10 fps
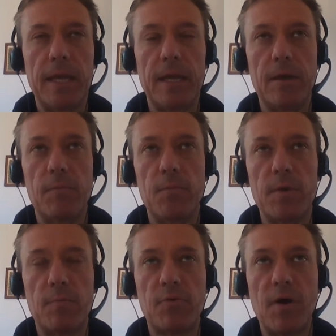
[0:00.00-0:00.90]
Their
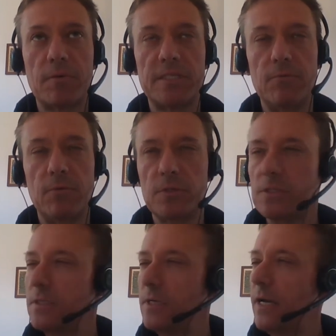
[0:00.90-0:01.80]
property
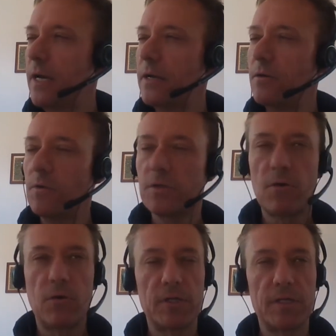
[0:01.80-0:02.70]
was, I don't know what they
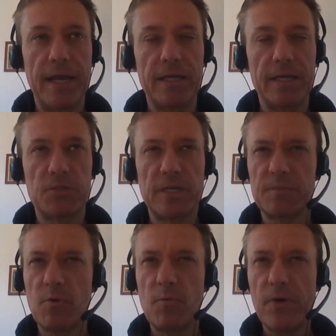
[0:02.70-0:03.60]
call it in English,
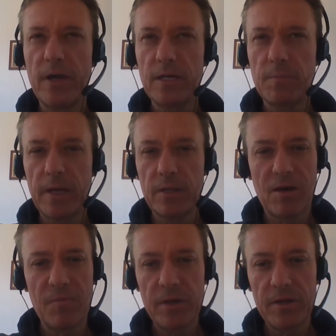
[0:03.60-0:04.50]
expropriated by the
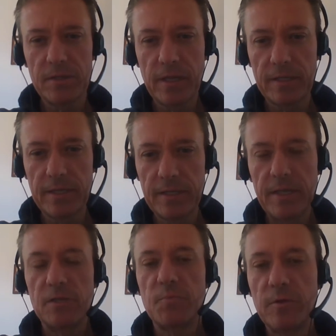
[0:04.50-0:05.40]
government. Like they
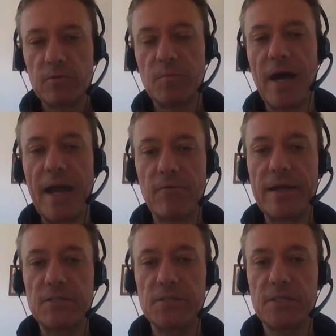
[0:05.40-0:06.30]
needed to build some high
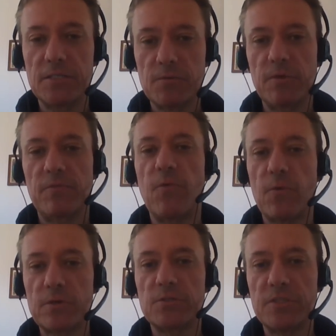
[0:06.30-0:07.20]
rises, and so they were
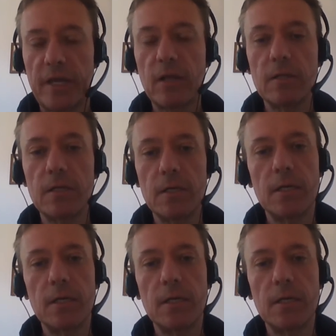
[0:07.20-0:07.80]
forced to sell.